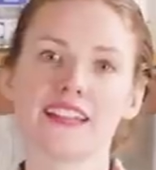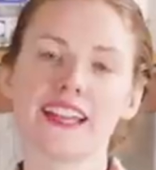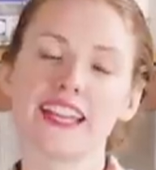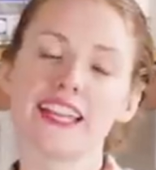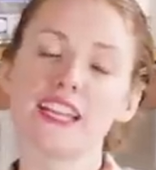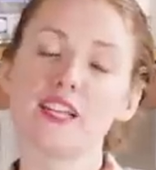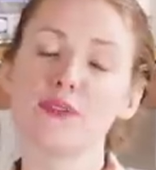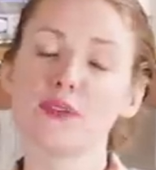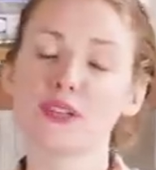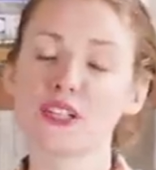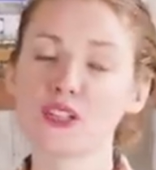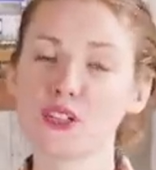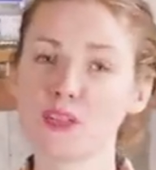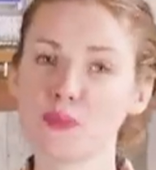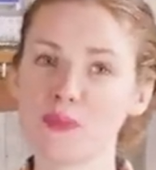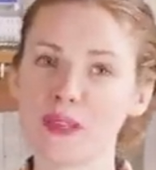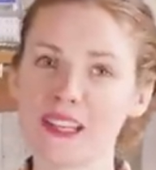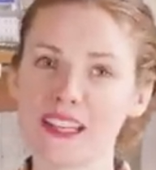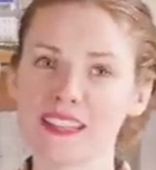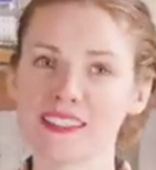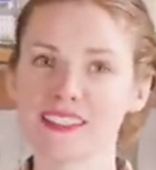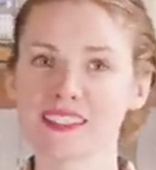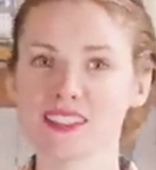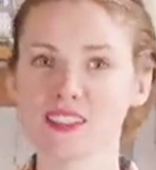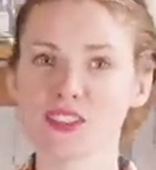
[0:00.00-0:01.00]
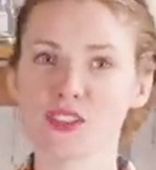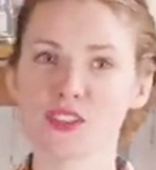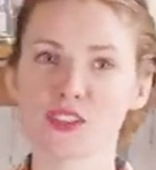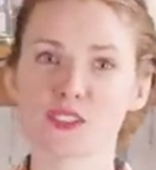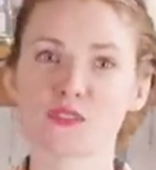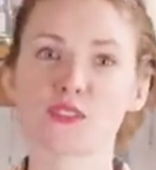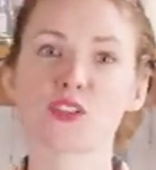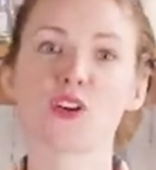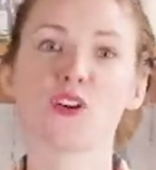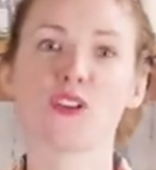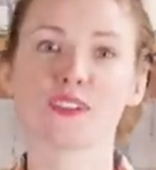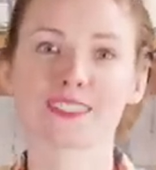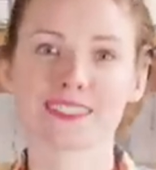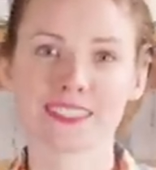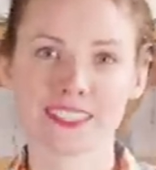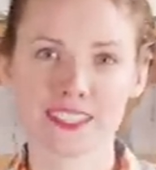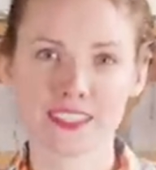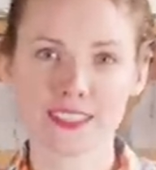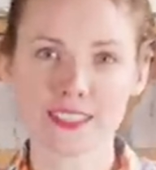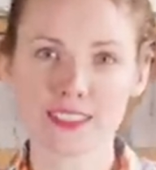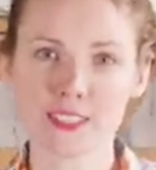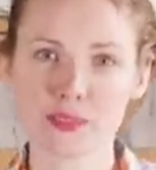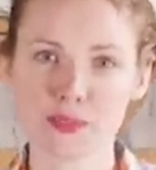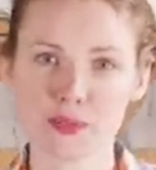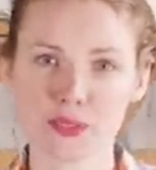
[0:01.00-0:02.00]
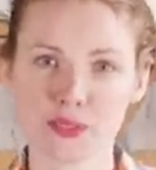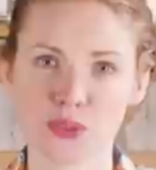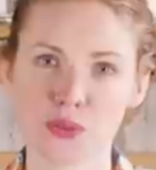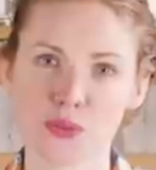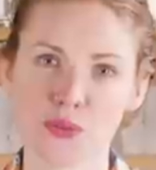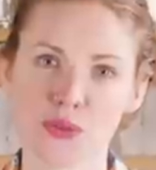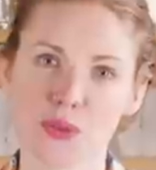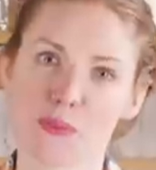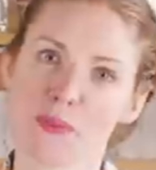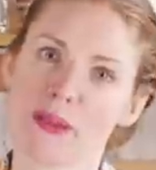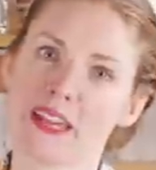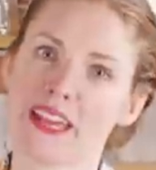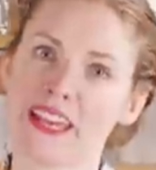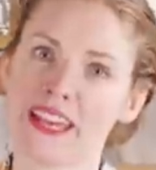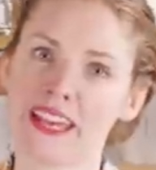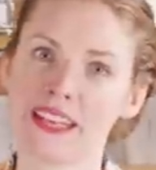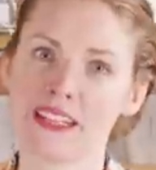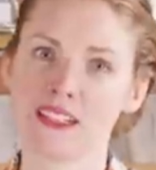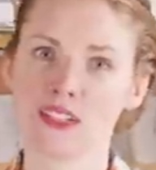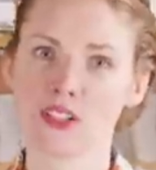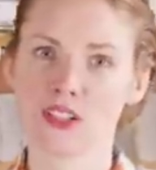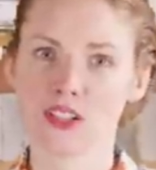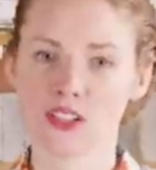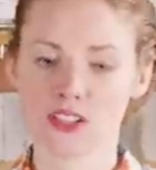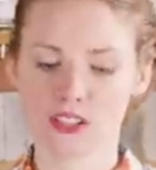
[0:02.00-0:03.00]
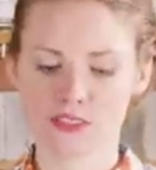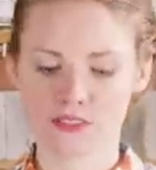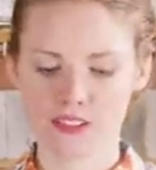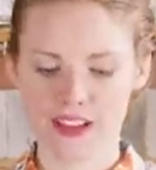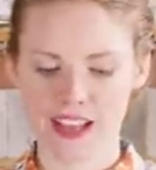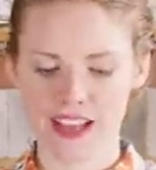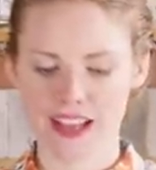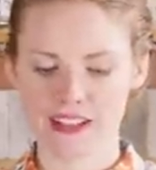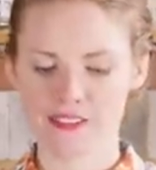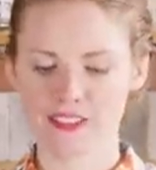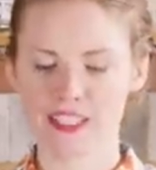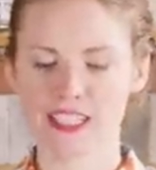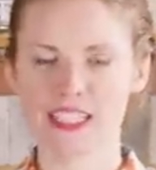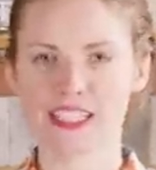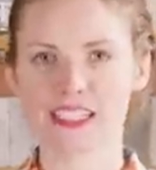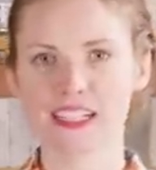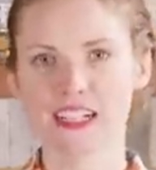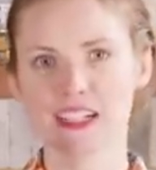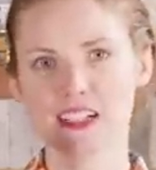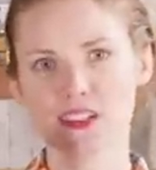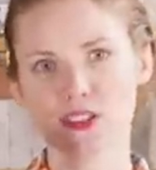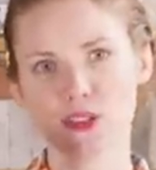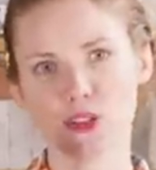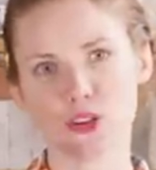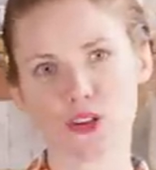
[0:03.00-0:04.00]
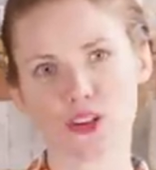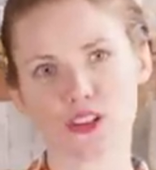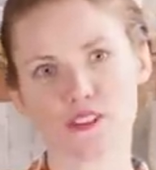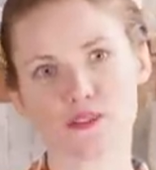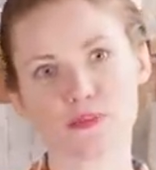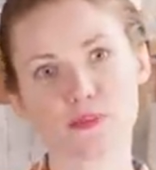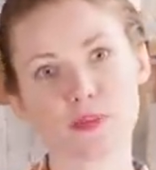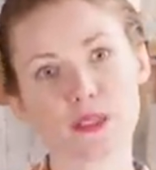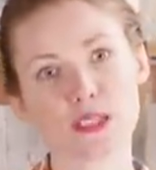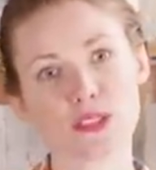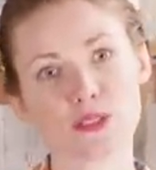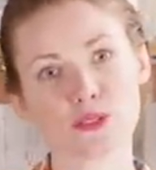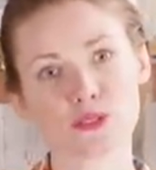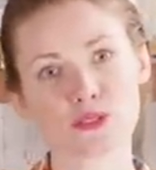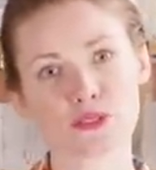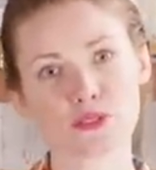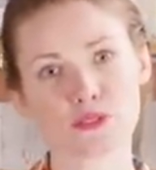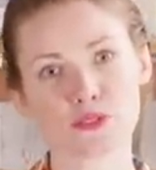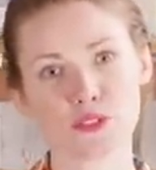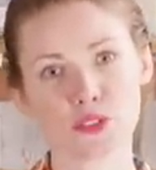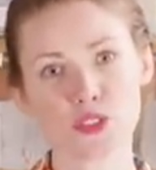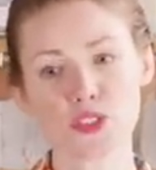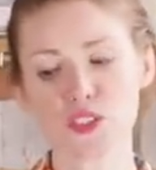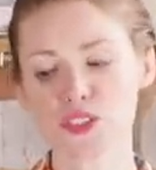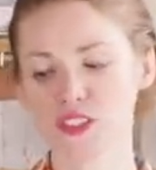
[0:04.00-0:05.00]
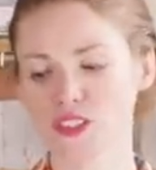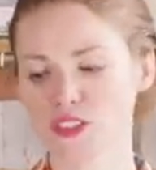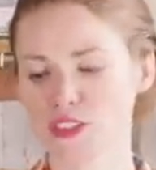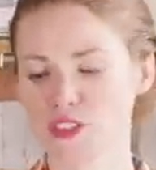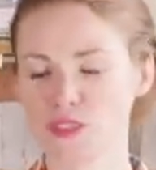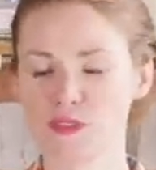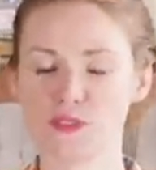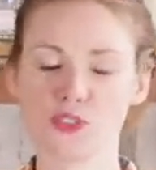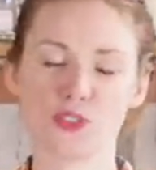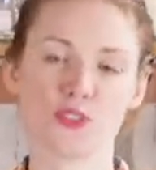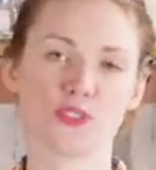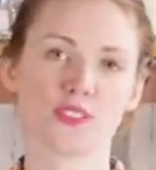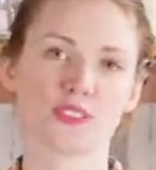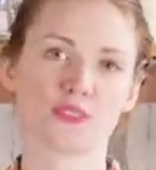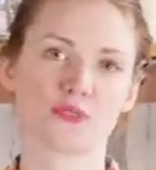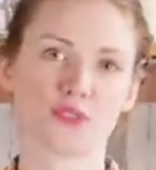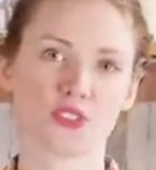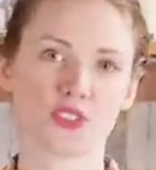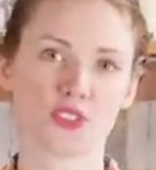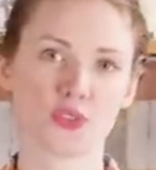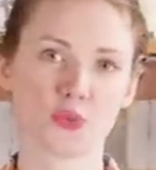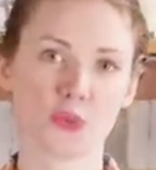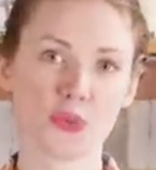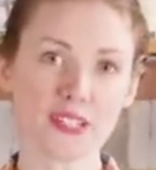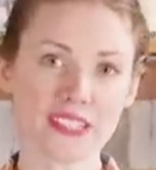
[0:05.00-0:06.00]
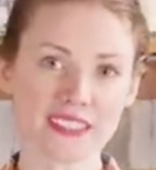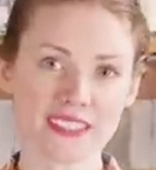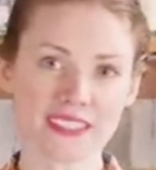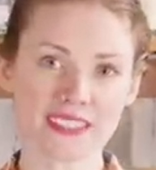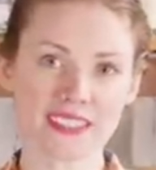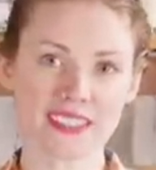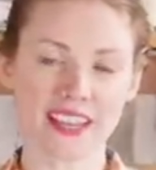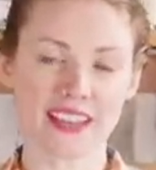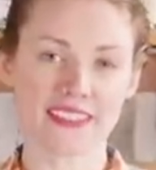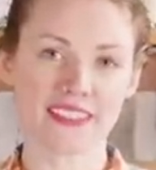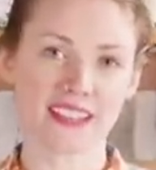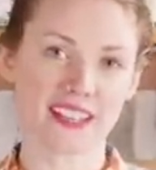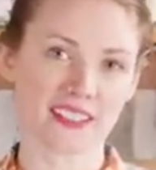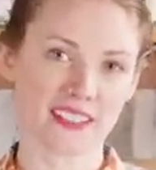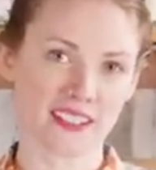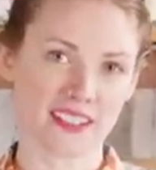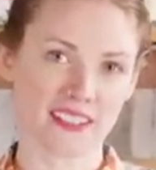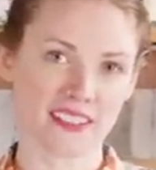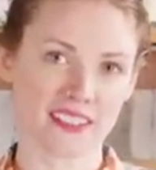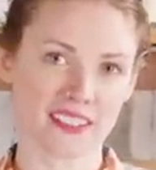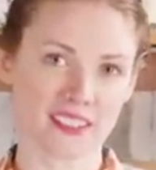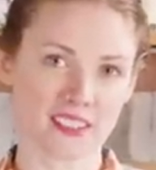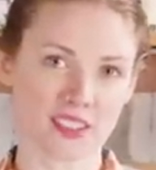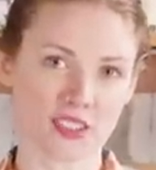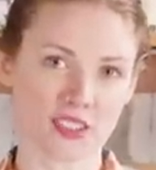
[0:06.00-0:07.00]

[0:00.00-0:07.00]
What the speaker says: Anyone who makes a lot of cocktails will know the pain of having a lot of peeled fruit that you've used for twists and then nothing